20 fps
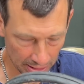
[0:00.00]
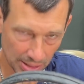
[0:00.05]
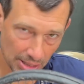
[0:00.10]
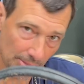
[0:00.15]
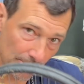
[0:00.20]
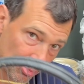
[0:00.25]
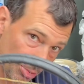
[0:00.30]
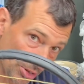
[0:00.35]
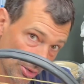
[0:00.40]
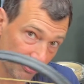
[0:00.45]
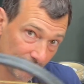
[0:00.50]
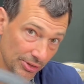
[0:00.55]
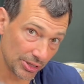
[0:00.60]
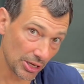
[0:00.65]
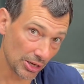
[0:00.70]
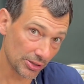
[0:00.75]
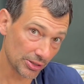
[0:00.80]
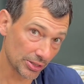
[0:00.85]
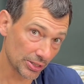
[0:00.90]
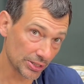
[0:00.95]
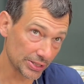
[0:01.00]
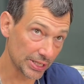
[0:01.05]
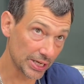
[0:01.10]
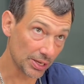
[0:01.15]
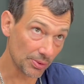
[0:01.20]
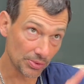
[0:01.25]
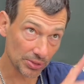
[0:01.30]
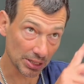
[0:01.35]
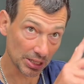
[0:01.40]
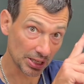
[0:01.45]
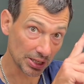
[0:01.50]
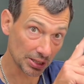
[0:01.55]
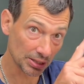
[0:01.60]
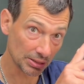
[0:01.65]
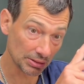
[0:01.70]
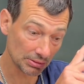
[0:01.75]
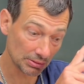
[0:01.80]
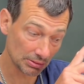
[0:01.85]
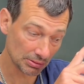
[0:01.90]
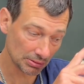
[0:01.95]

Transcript: I put a video the other day with a link,